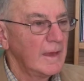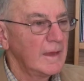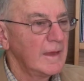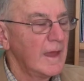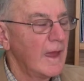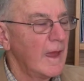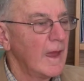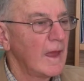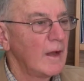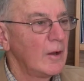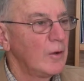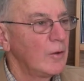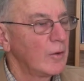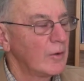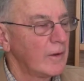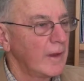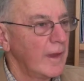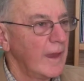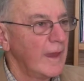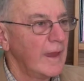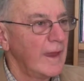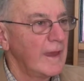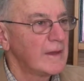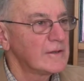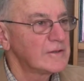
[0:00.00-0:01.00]
Yeah, look,
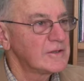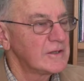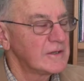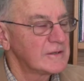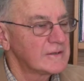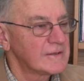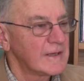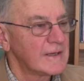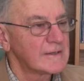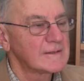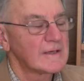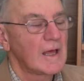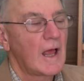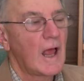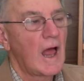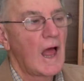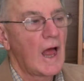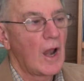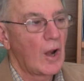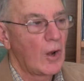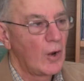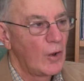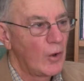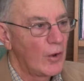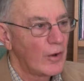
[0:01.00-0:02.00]
and she says
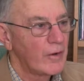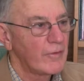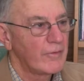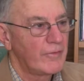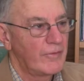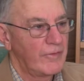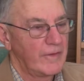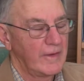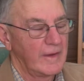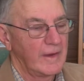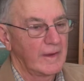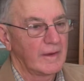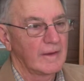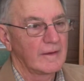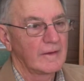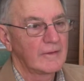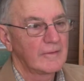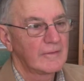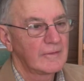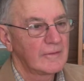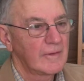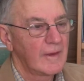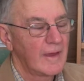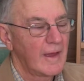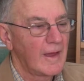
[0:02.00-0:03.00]
a lot of
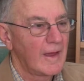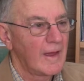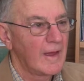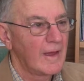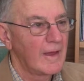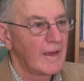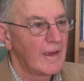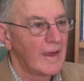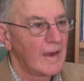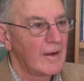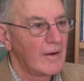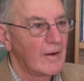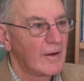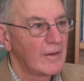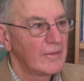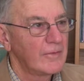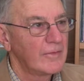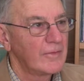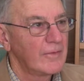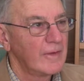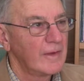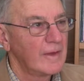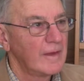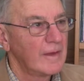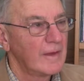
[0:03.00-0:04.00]
things, and I
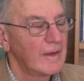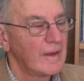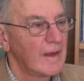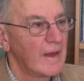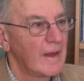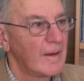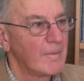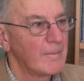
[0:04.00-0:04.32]
think